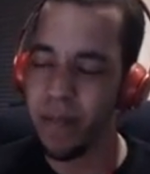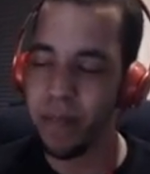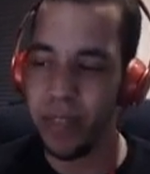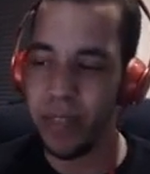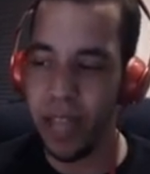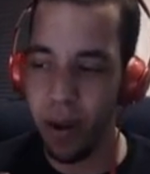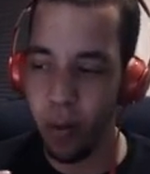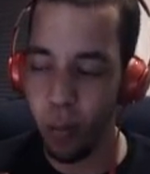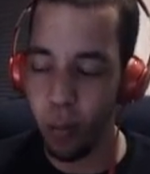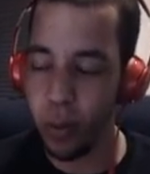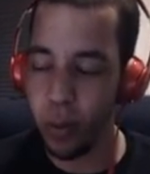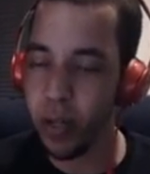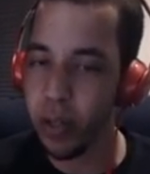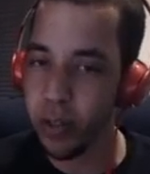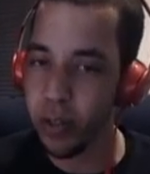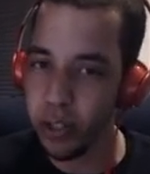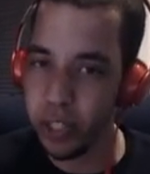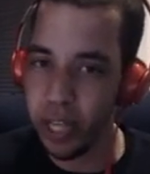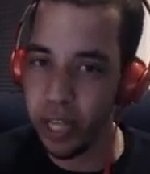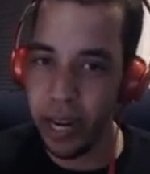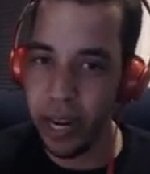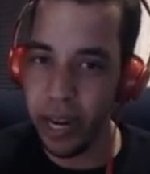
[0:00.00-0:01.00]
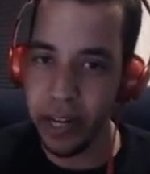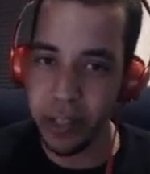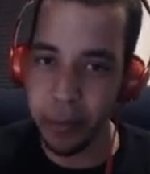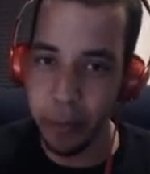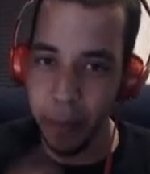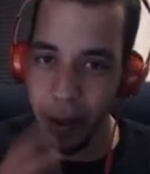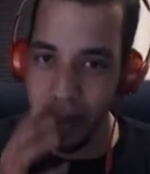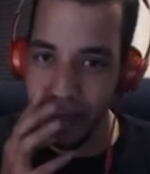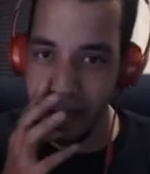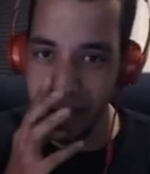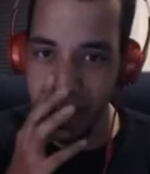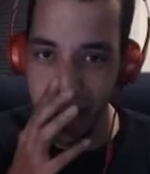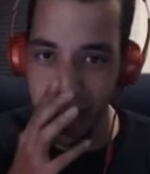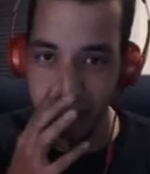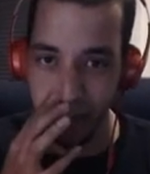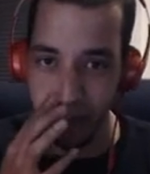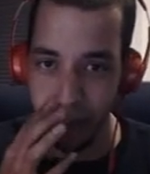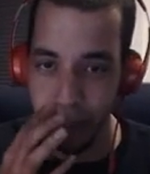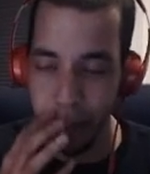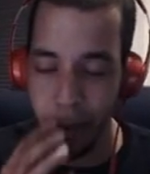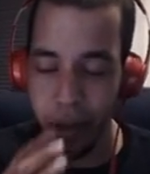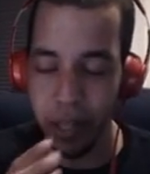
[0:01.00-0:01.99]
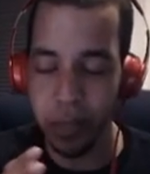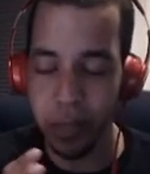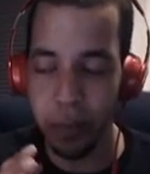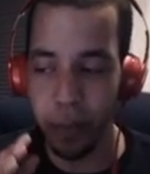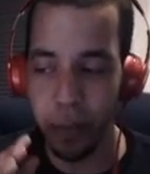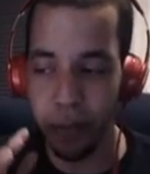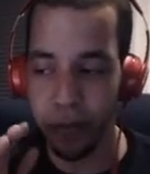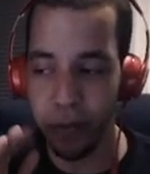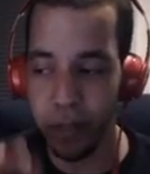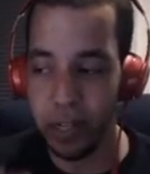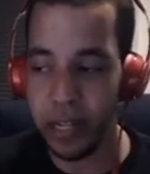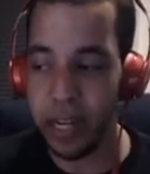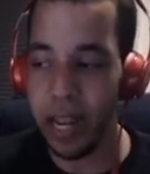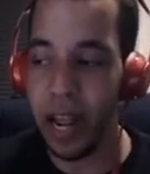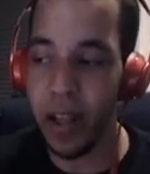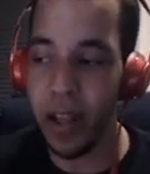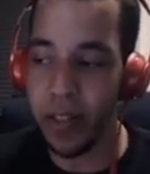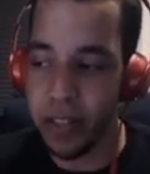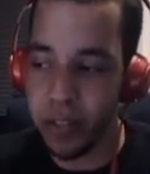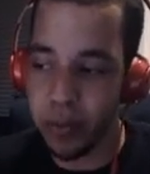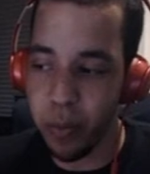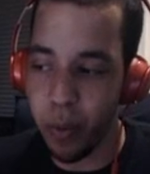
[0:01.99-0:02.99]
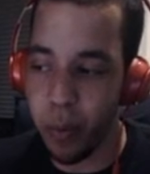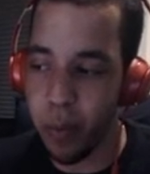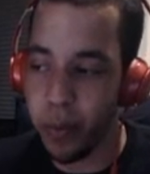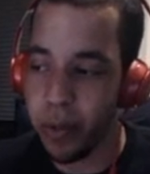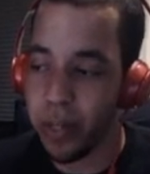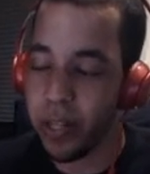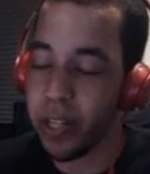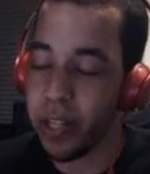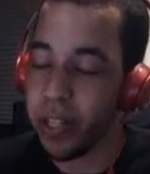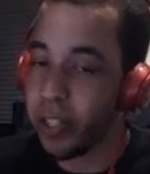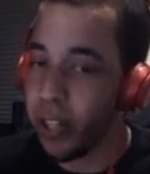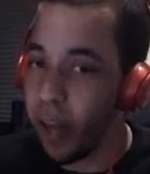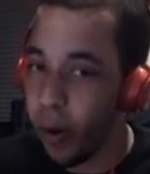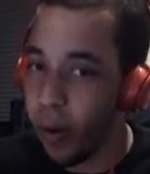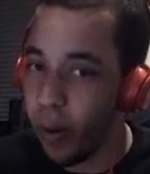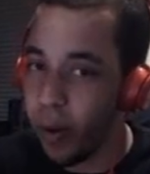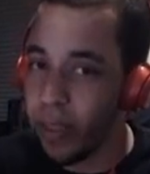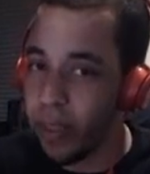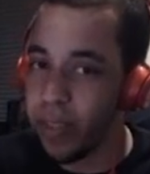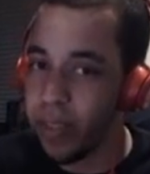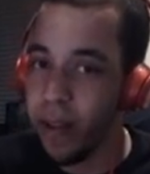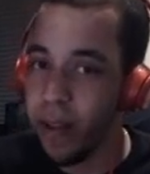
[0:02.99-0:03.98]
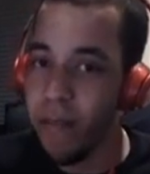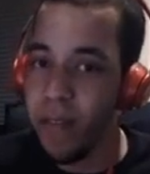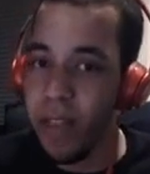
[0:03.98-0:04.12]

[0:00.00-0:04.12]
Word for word: That will change by the end of the month, but for now, that's what we're going to go with.